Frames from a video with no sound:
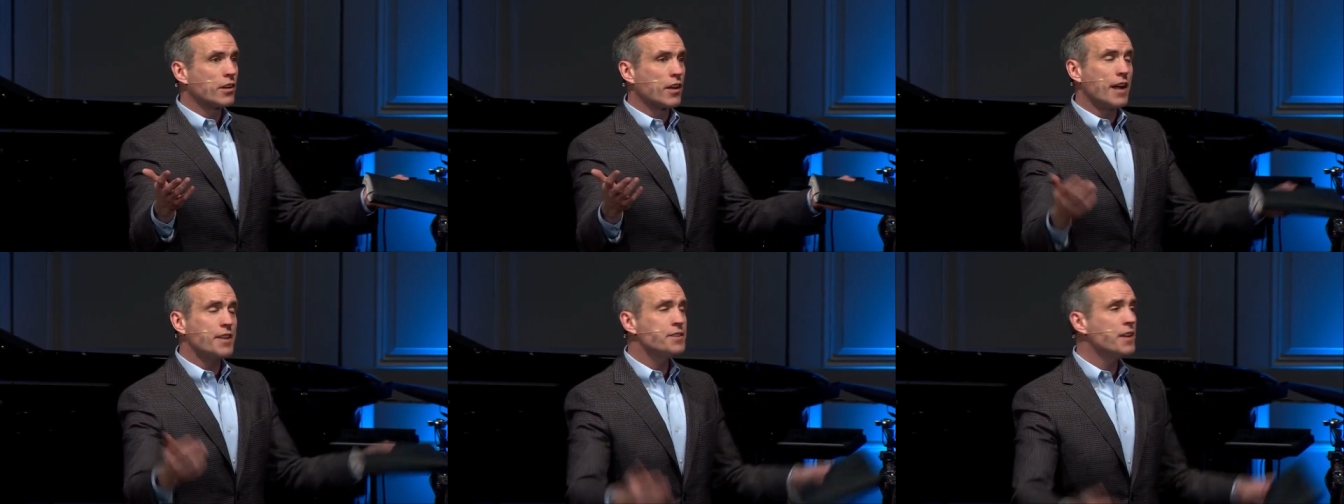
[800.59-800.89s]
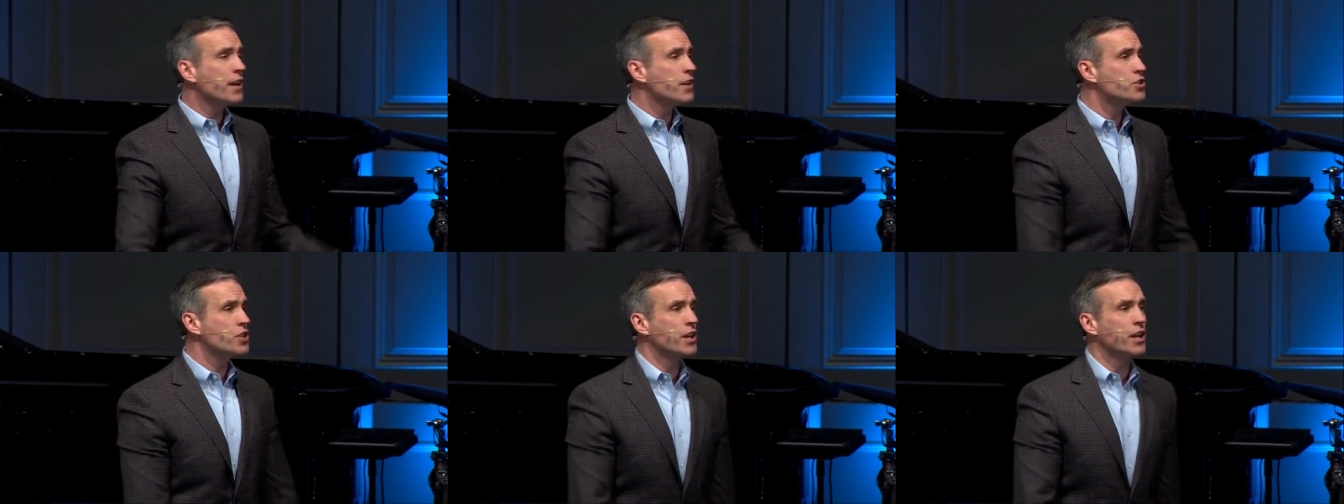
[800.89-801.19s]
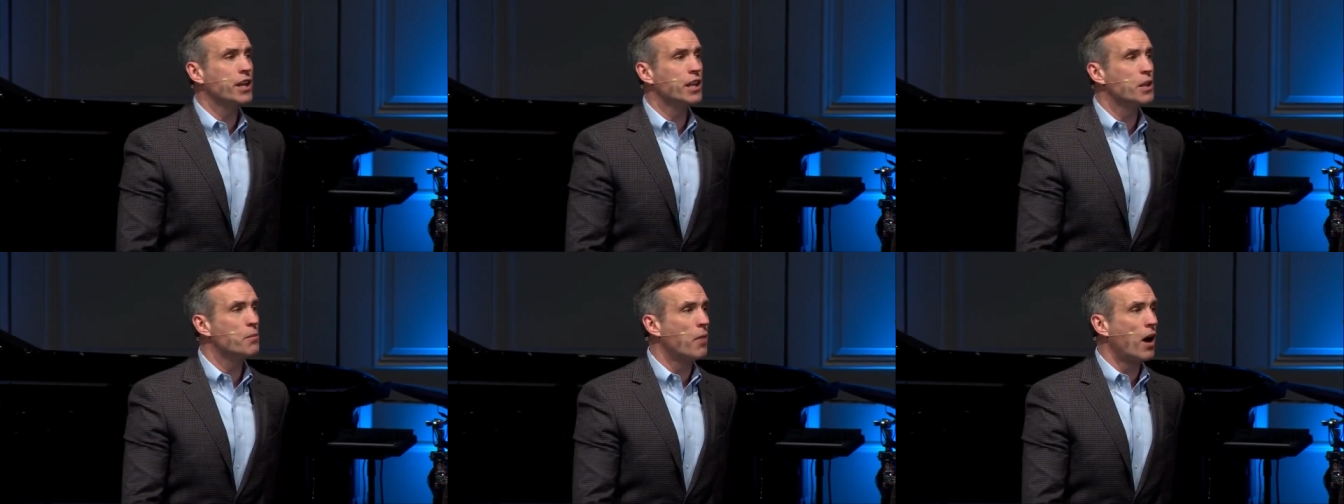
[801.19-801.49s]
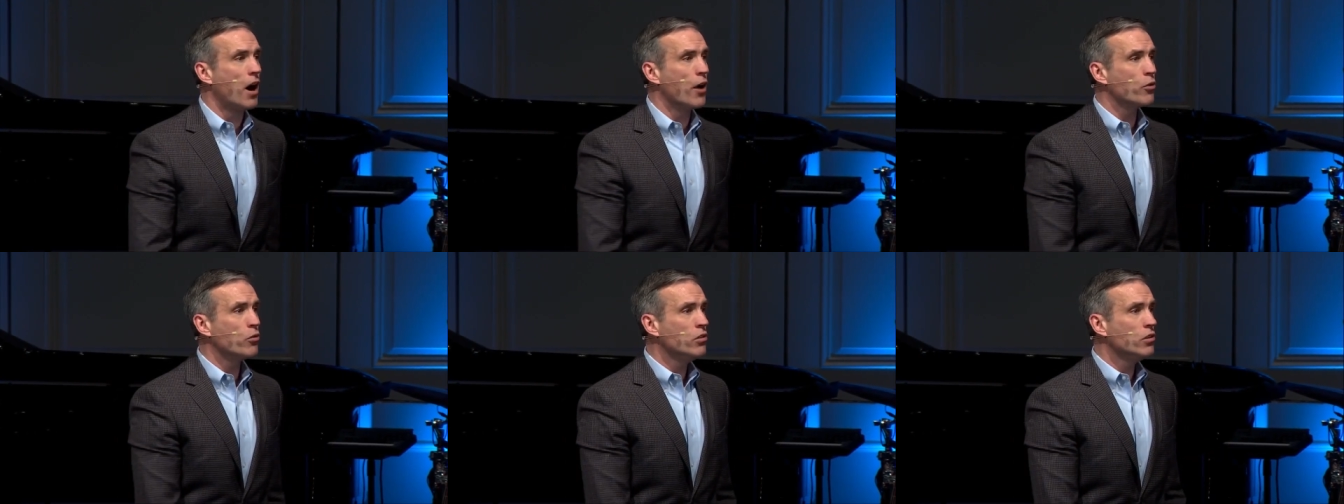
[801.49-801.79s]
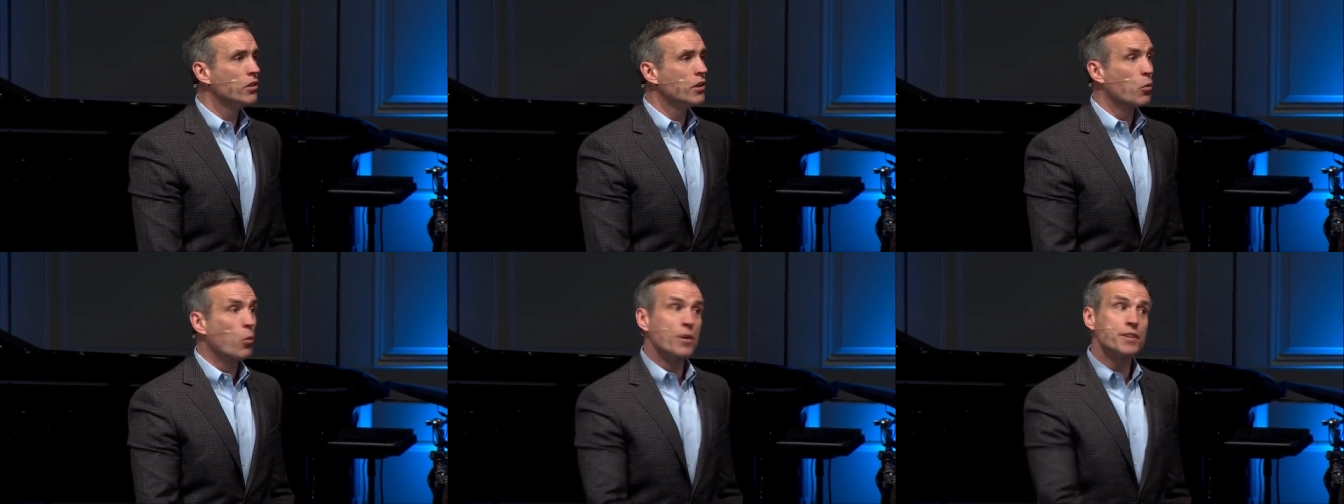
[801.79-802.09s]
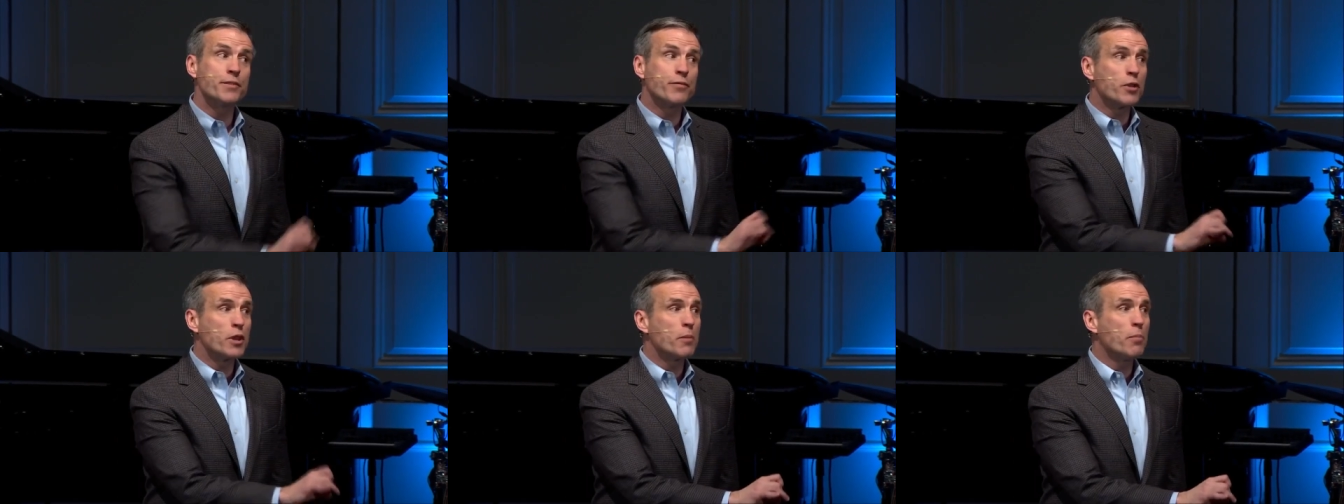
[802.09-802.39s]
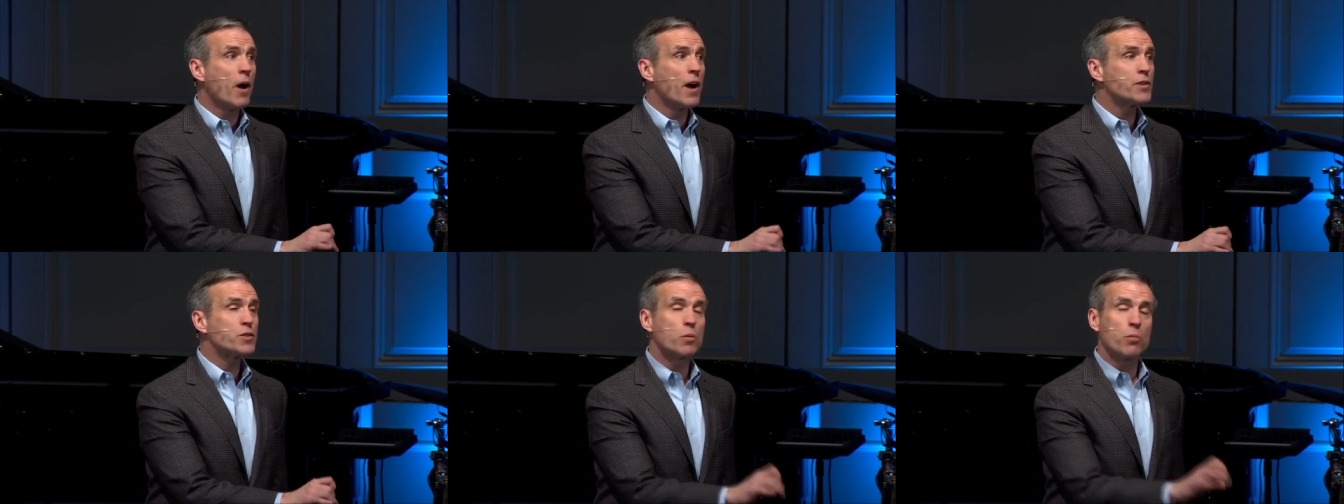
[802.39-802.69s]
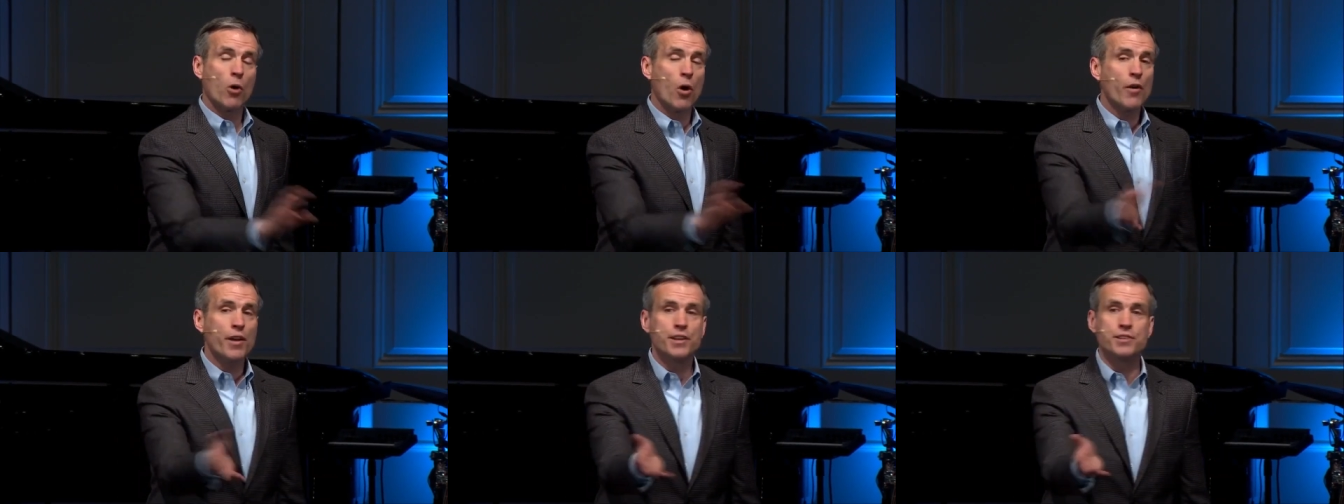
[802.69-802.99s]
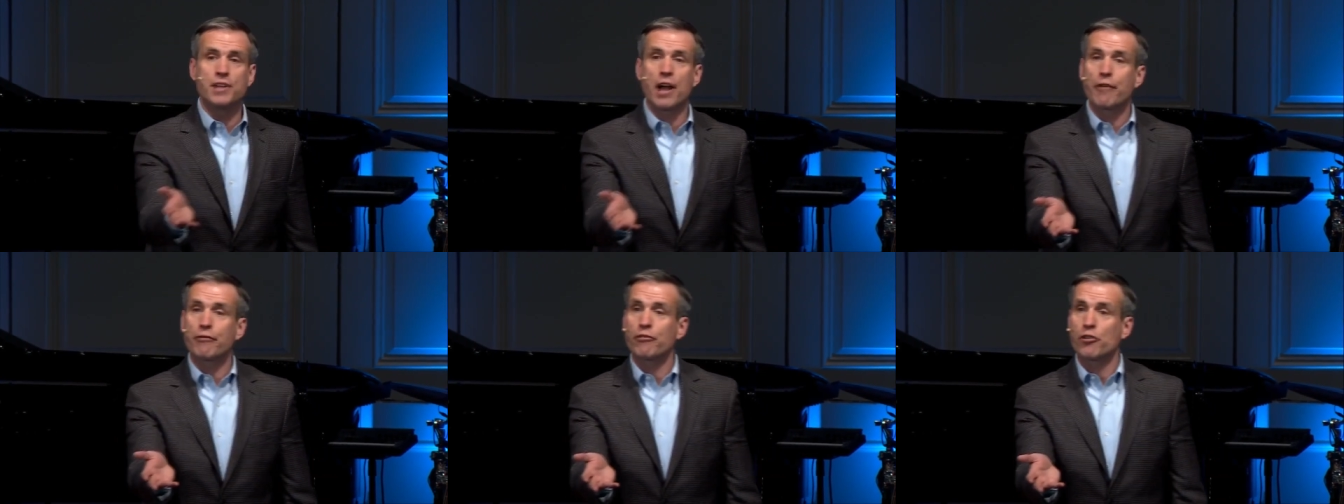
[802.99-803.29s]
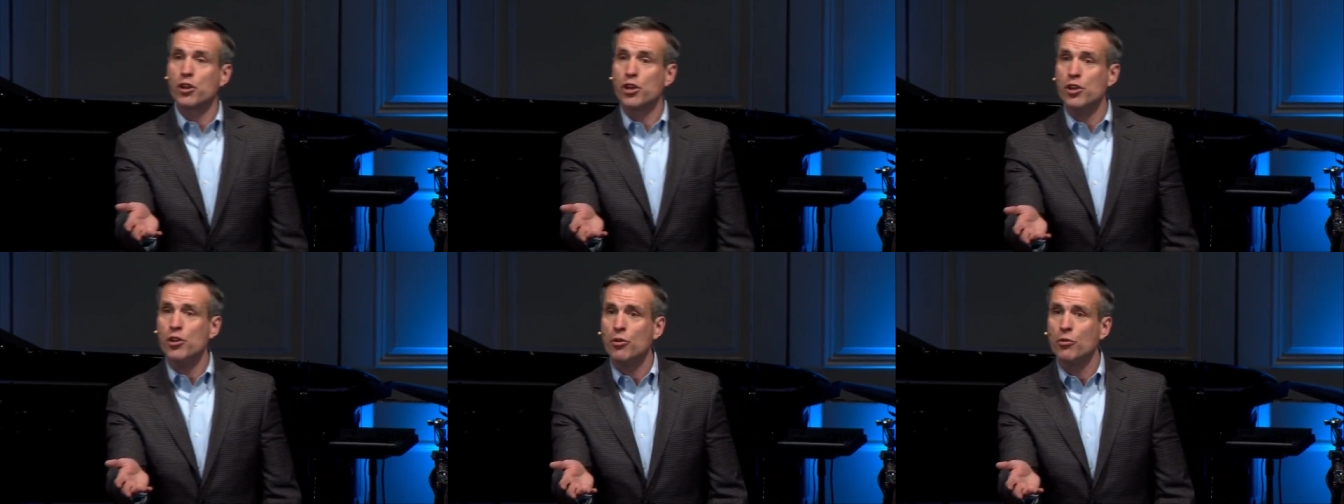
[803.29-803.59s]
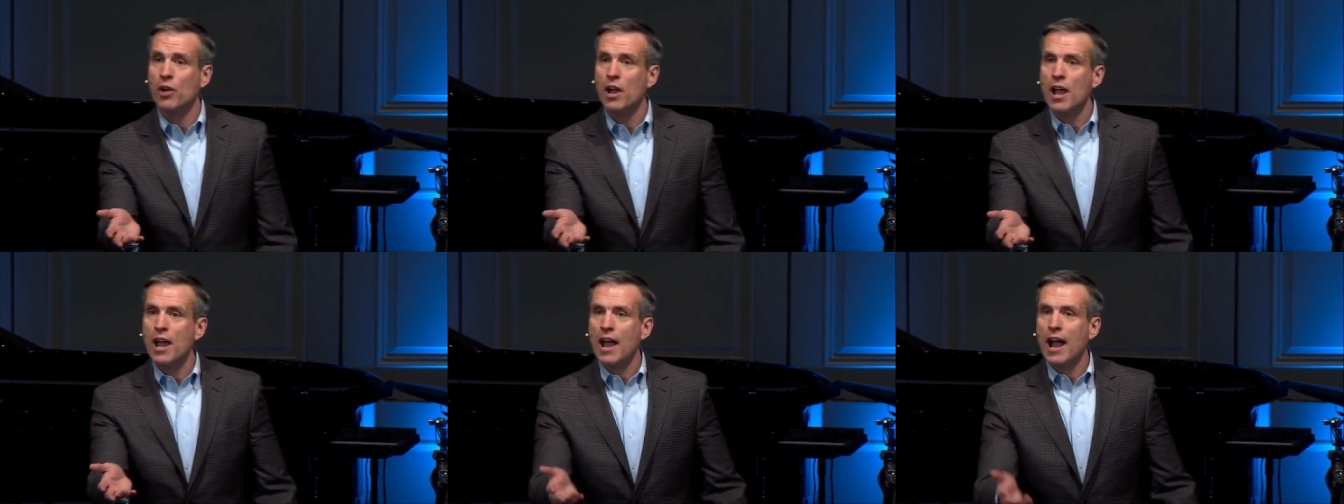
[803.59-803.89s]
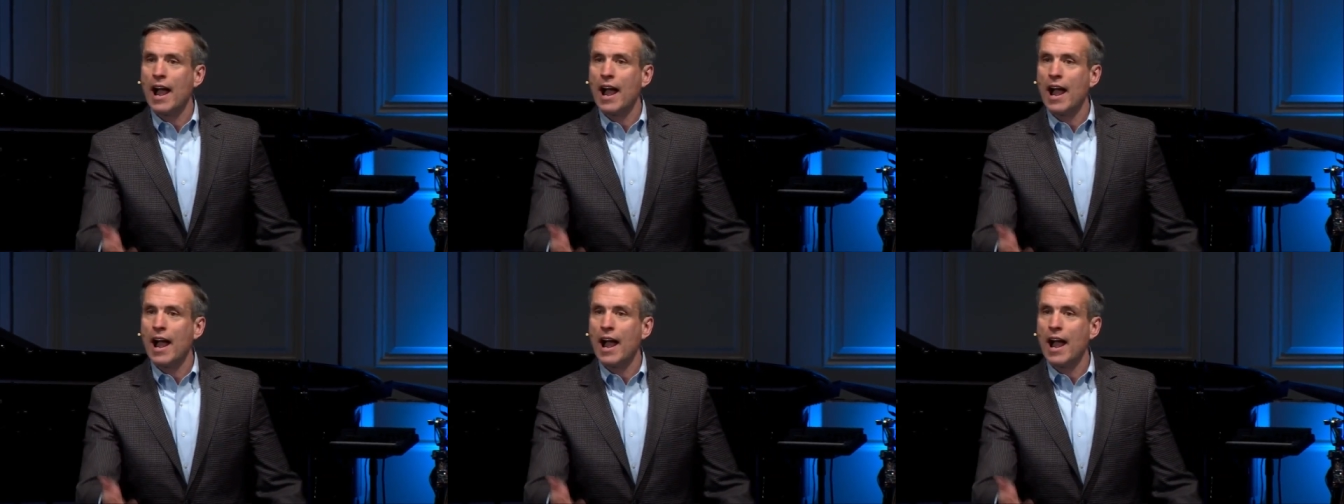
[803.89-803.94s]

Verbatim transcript: God's not a genie in the bottle. It wasn't for the Apostle Paul, and he's not for you